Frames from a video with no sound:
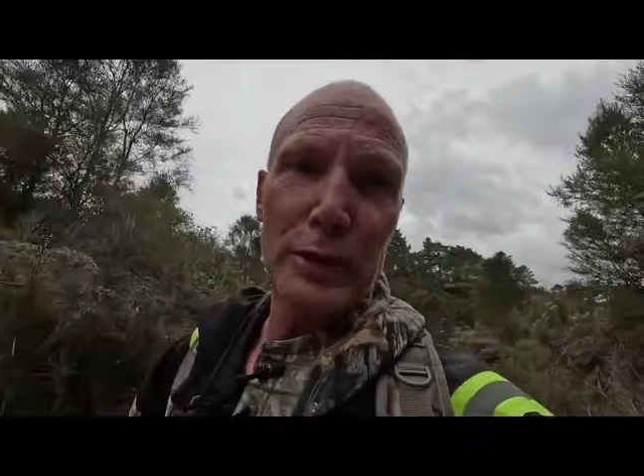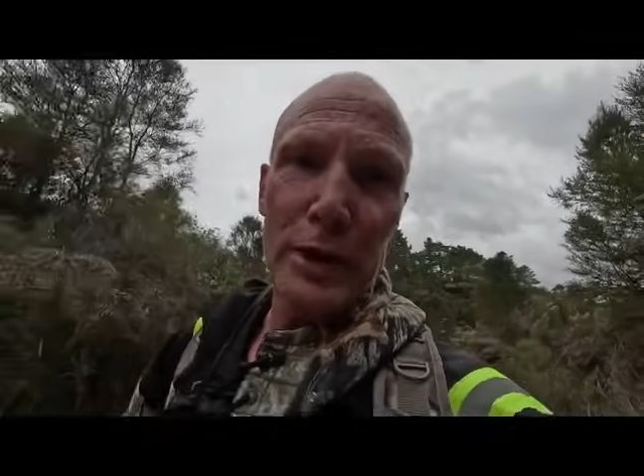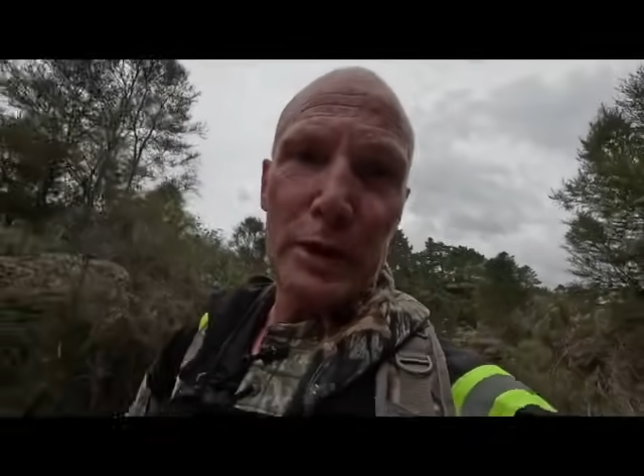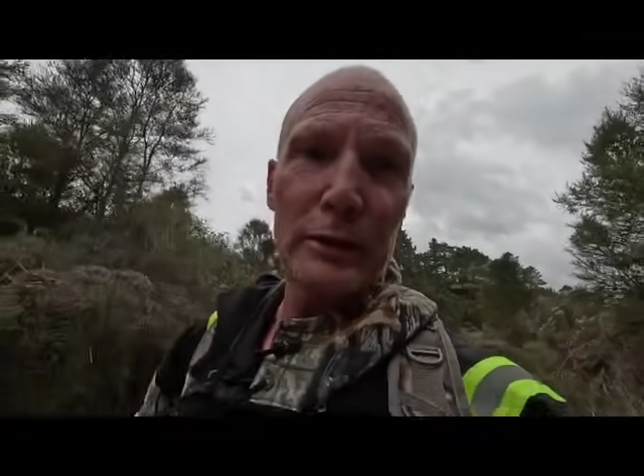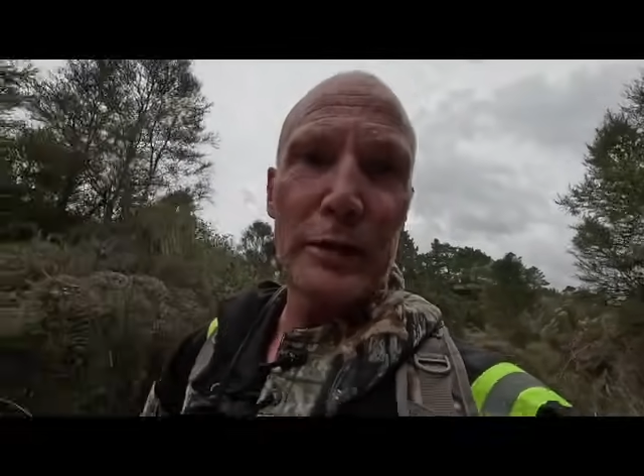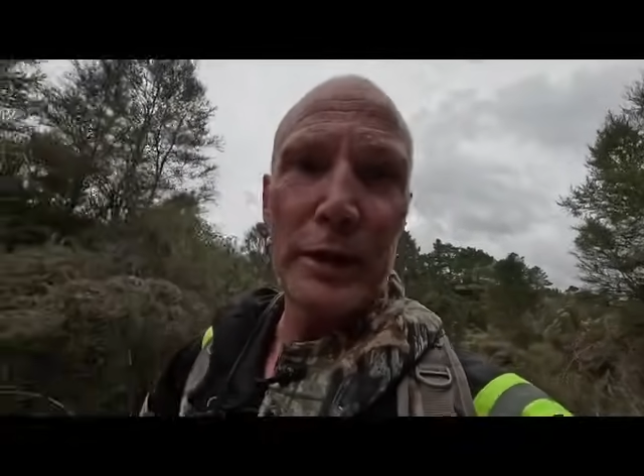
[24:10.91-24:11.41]

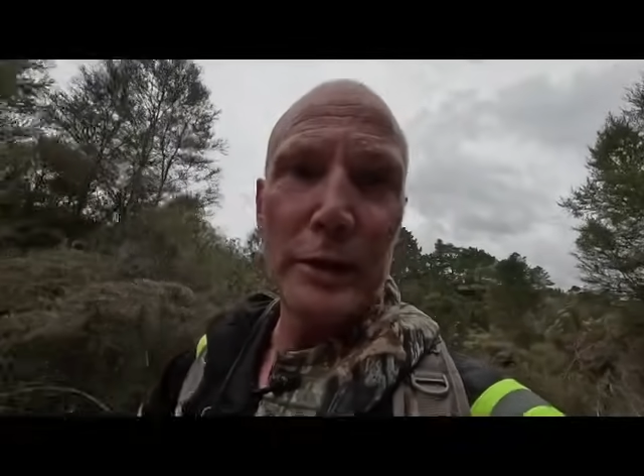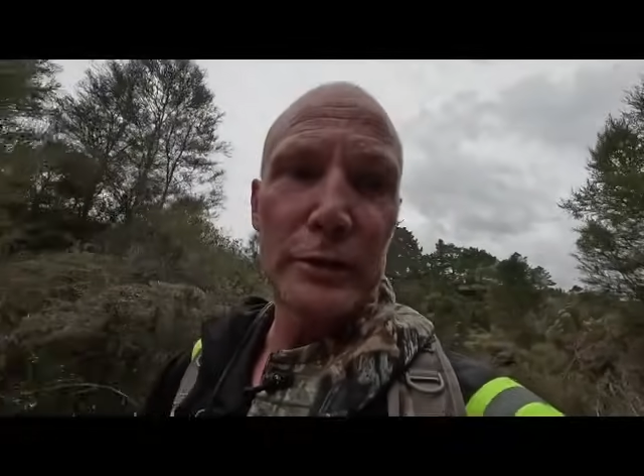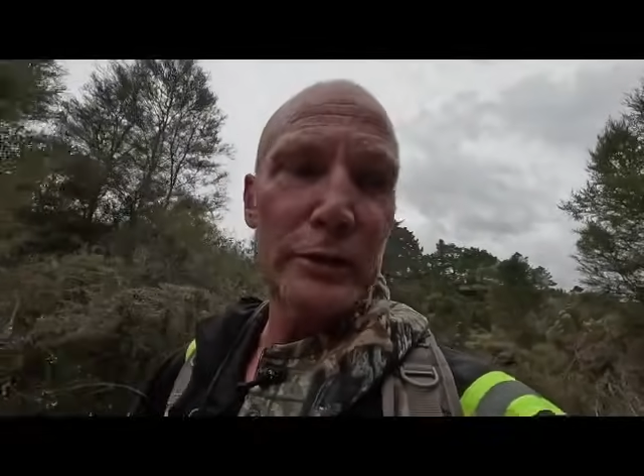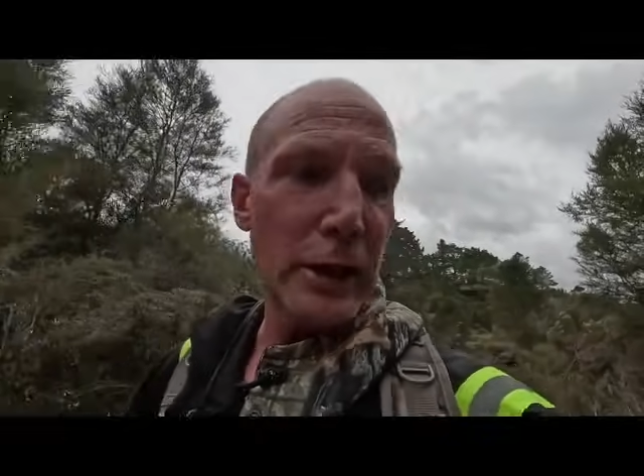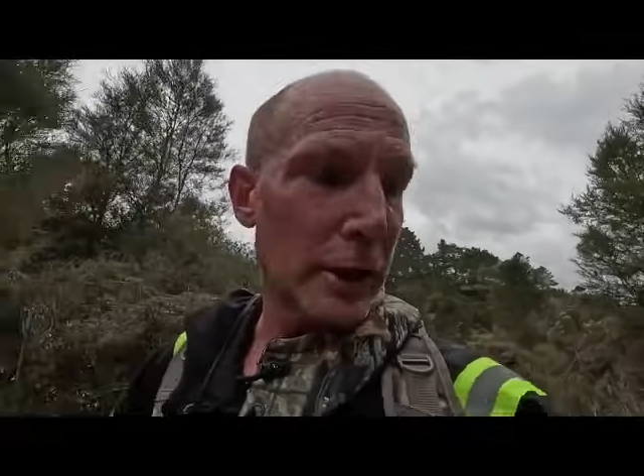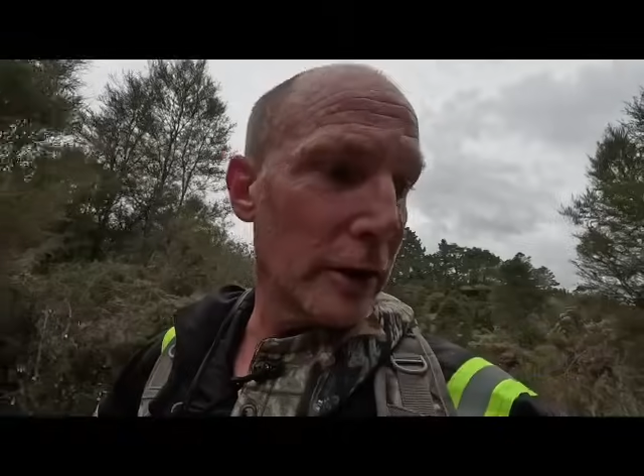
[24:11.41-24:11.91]
again the
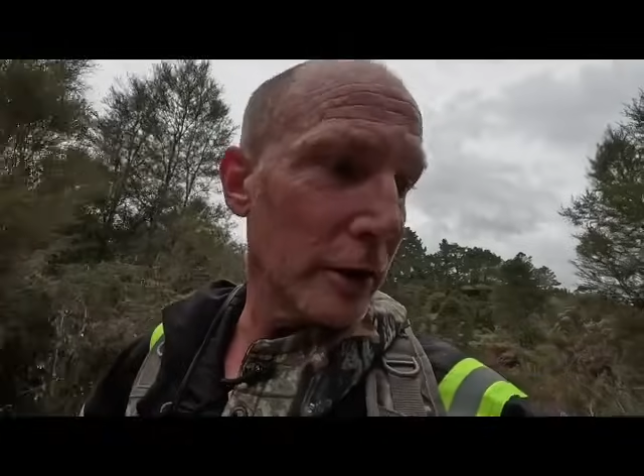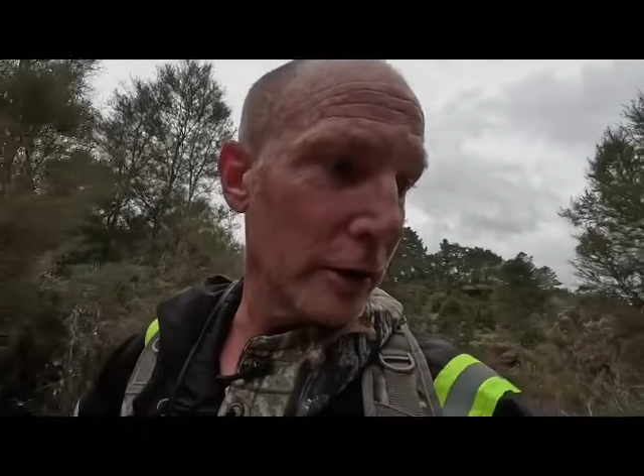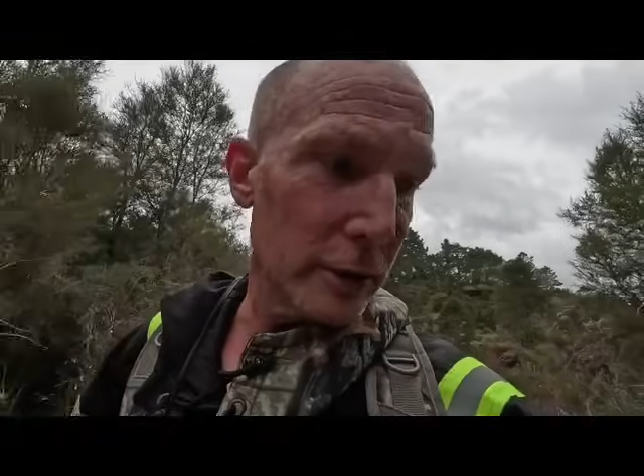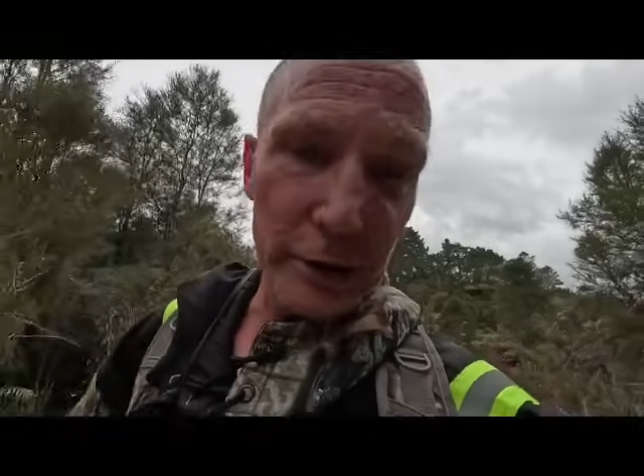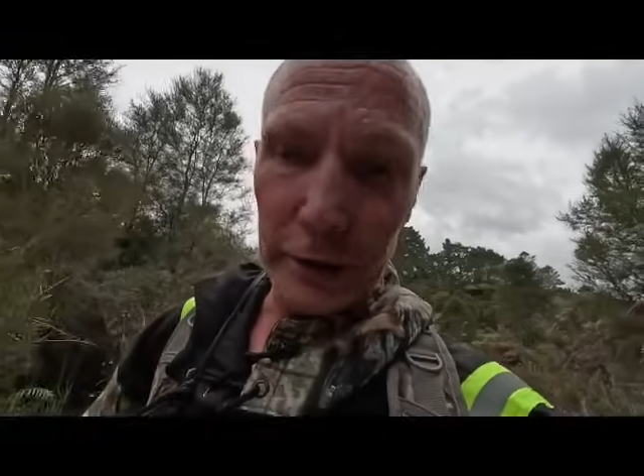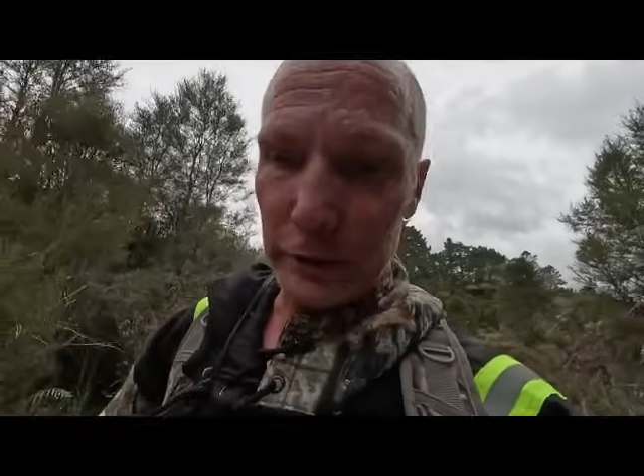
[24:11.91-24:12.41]
next day
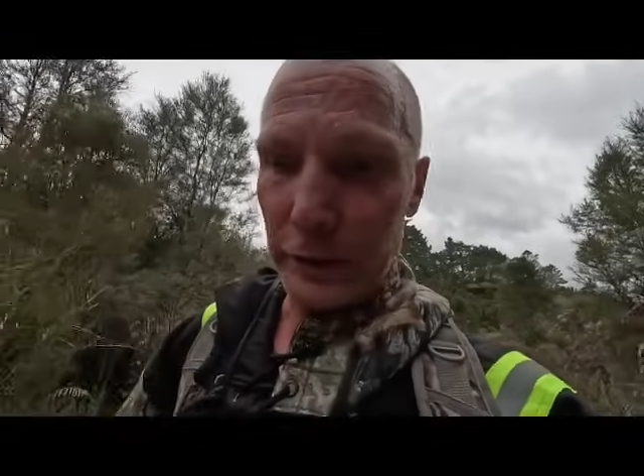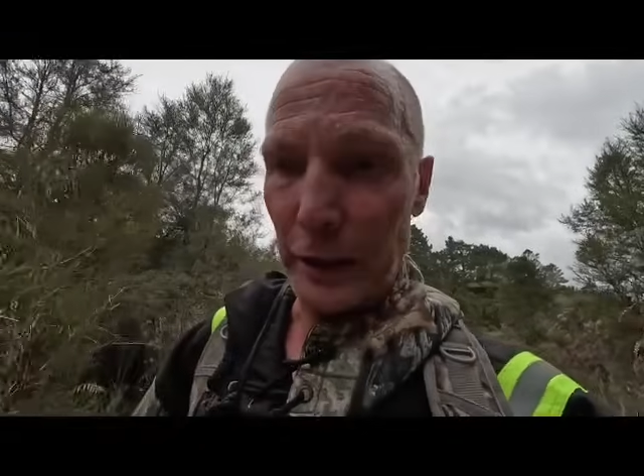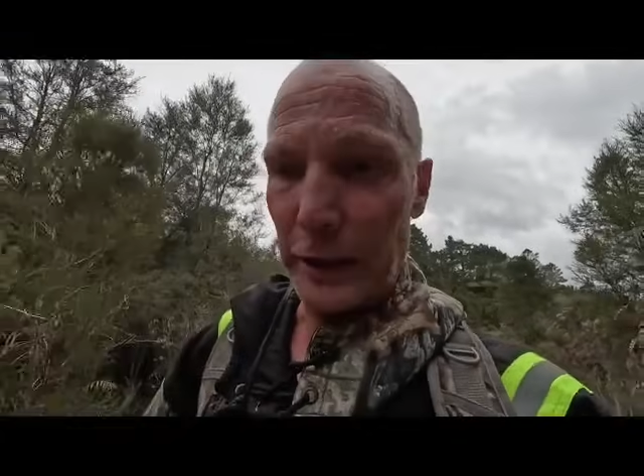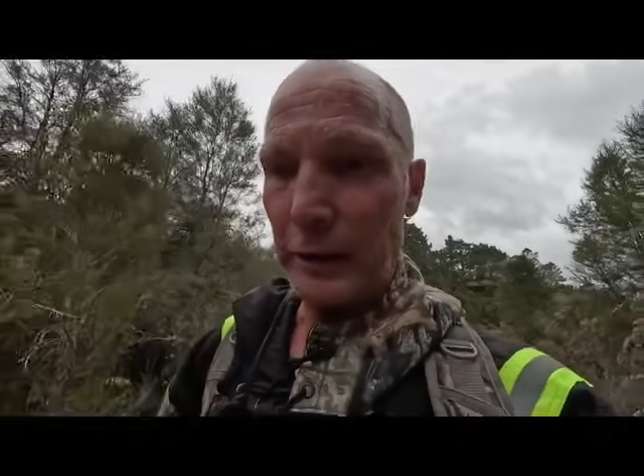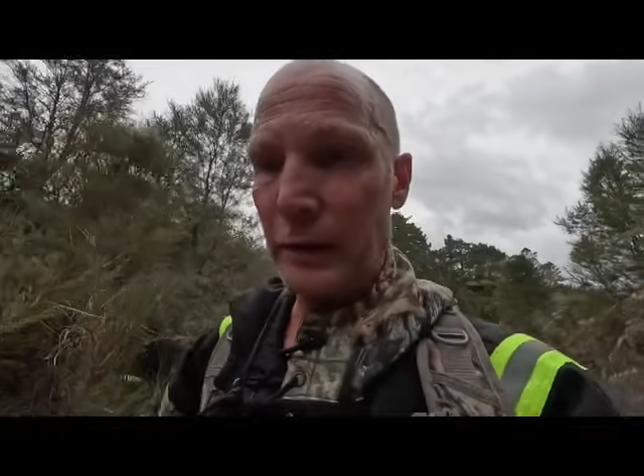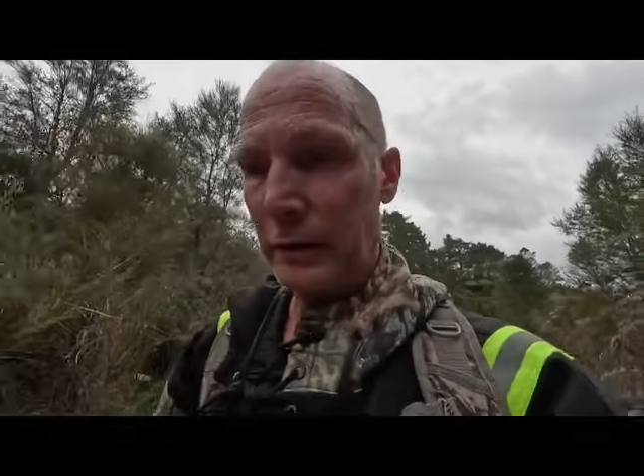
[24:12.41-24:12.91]
and the next
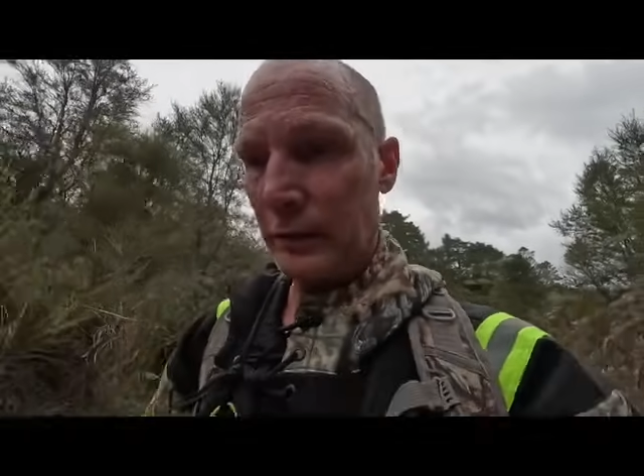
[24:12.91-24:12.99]
day.